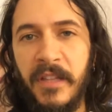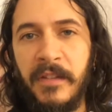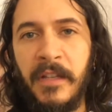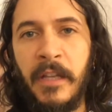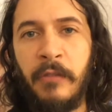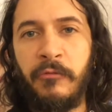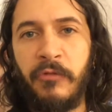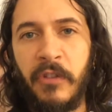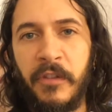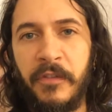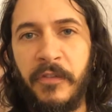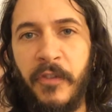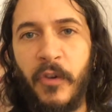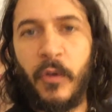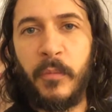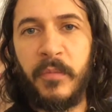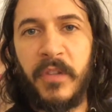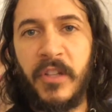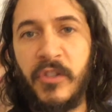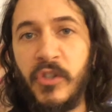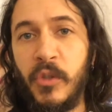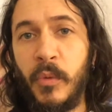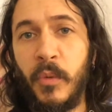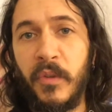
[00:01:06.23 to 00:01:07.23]
Dietrich films
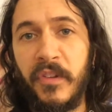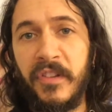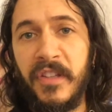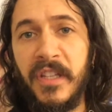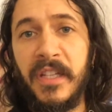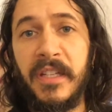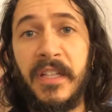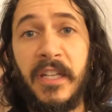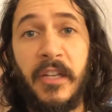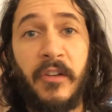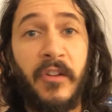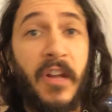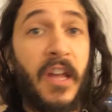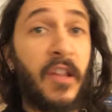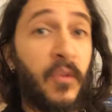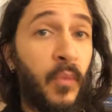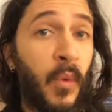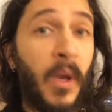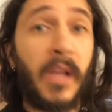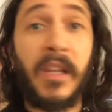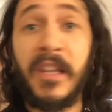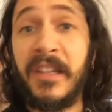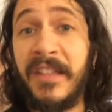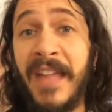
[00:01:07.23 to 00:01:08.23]
that you will see in here, as
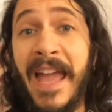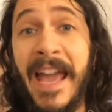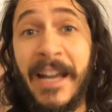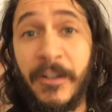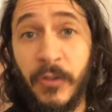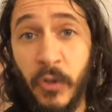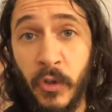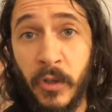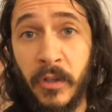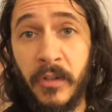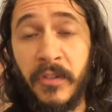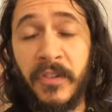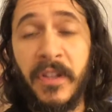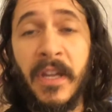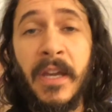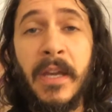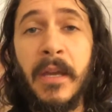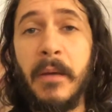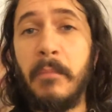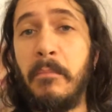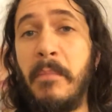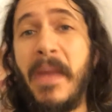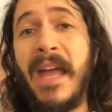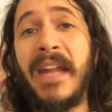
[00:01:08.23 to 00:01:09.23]
well as actors,
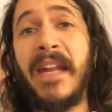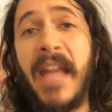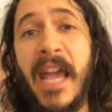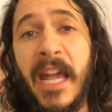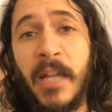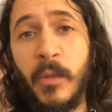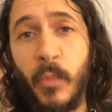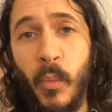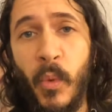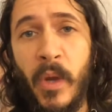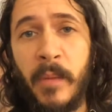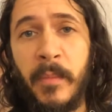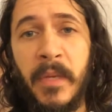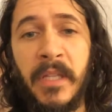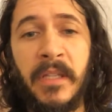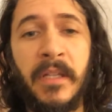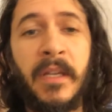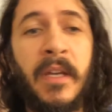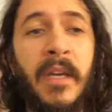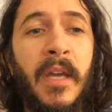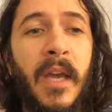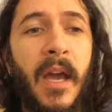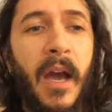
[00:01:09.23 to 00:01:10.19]
men and women.